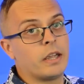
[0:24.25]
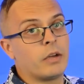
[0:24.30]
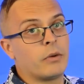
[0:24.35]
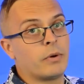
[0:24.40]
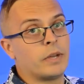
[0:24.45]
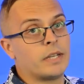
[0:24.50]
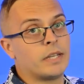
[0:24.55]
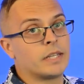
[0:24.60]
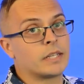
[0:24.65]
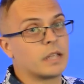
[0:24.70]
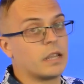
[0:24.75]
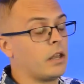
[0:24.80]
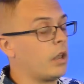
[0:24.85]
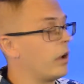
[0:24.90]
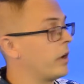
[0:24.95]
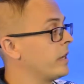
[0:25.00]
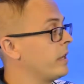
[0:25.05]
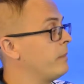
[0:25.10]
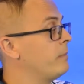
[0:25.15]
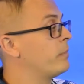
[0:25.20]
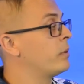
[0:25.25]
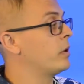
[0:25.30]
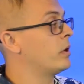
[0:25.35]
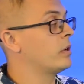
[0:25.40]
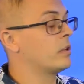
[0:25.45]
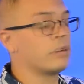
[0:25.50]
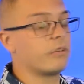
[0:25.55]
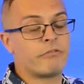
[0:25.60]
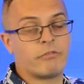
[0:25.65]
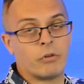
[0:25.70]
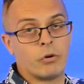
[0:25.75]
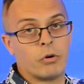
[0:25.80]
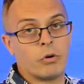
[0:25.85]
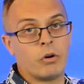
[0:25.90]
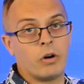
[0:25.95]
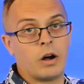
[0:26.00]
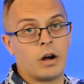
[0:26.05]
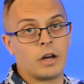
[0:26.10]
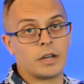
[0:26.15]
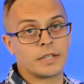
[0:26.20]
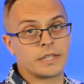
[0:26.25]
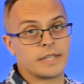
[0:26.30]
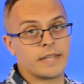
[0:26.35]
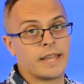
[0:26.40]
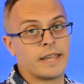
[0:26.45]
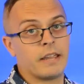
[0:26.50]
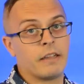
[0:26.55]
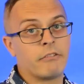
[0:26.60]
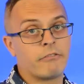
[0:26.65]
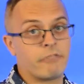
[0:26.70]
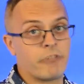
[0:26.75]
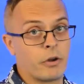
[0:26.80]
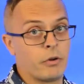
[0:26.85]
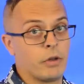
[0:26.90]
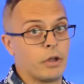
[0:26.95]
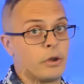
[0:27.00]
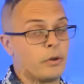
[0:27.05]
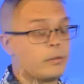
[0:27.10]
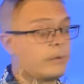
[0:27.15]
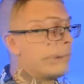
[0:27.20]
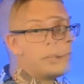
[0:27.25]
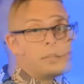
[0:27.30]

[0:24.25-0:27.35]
which is a line input for RCA phono.